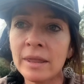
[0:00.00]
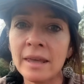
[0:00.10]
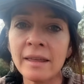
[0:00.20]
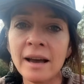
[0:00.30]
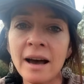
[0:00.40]
with
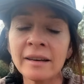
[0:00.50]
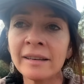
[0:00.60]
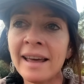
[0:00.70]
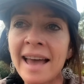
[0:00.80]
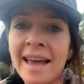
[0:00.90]
in the
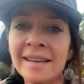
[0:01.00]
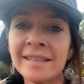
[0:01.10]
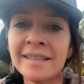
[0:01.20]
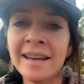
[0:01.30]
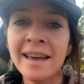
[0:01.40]
garden,
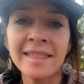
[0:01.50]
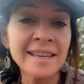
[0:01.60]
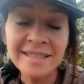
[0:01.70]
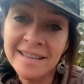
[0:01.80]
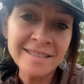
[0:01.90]
and
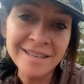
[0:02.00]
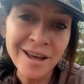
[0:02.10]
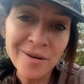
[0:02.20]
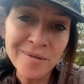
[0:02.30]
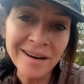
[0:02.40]
this is
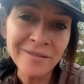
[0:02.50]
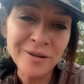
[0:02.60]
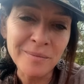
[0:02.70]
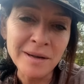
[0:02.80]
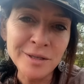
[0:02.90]
another one of
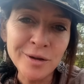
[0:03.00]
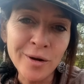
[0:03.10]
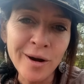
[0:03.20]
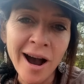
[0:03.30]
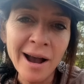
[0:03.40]
them.
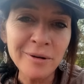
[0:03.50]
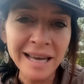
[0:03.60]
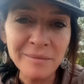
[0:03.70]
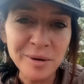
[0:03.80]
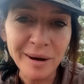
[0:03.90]
So I will
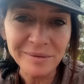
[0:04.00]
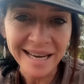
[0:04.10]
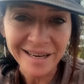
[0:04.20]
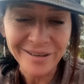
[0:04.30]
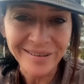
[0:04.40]
keep you
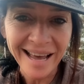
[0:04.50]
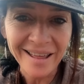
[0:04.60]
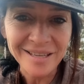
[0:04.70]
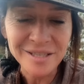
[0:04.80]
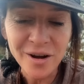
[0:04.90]
updated on
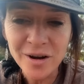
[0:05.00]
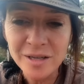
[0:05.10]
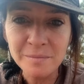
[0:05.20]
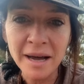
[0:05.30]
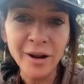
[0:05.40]
how this
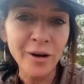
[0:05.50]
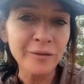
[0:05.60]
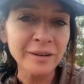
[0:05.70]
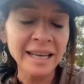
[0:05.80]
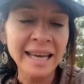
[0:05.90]
goes, but
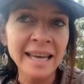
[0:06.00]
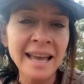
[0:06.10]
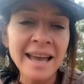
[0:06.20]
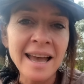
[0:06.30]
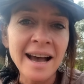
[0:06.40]
hopefully
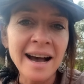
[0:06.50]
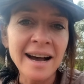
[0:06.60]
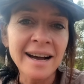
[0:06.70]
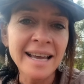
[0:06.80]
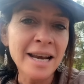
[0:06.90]

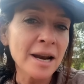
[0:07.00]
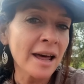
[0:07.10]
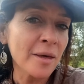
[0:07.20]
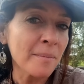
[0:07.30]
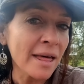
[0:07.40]
in
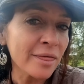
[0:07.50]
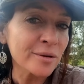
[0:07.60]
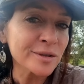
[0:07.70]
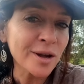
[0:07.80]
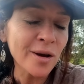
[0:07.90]
another month
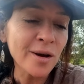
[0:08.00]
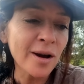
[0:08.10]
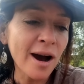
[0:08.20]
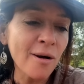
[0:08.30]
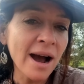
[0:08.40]
or so,
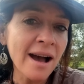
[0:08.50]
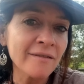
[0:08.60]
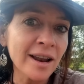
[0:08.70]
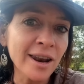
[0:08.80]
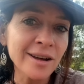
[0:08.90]
I'll have
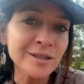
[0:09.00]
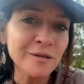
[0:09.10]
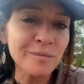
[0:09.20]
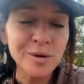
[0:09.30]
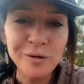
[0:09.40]
lots
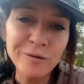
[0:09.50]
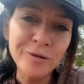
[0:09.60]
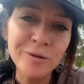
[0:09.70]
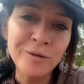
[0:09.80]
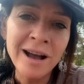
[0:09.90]
of
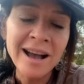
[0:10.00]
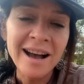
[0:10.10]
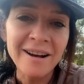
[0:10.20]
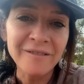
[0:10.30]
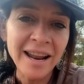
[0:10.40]
beautiful
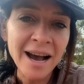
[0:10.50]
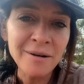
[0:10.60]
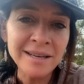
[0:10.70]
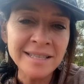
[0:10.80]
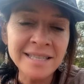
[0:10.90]

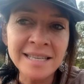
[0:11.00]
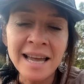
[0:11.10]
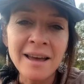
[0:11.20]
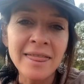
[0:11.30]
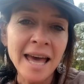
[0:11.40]
flowers
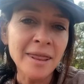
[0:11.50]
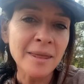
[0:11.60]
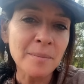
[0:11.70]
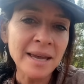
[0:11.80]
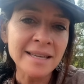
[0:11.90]
that
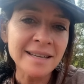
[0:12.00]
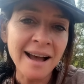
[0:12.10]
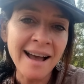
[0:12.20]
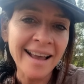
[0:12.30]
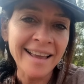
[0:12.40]
the bees
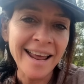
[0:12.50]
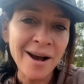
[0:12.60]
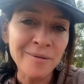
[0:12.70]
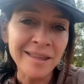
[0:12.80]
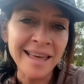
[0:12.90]
are hanging
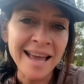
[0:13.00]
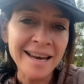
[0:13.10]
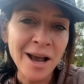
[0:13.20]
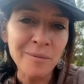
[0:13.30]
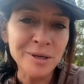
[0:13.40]
out with
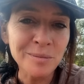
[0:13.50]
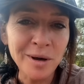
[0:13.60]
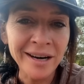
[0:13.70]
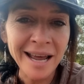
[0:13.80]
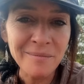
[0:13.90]
and helping to
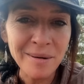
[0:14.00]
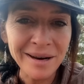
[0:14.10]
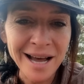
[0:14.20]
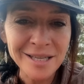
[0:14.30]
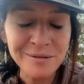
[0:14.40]
pollinate my
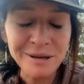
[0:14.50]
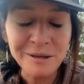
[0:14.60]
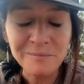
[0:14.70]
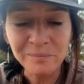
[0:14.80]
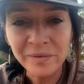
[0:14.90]
plants with.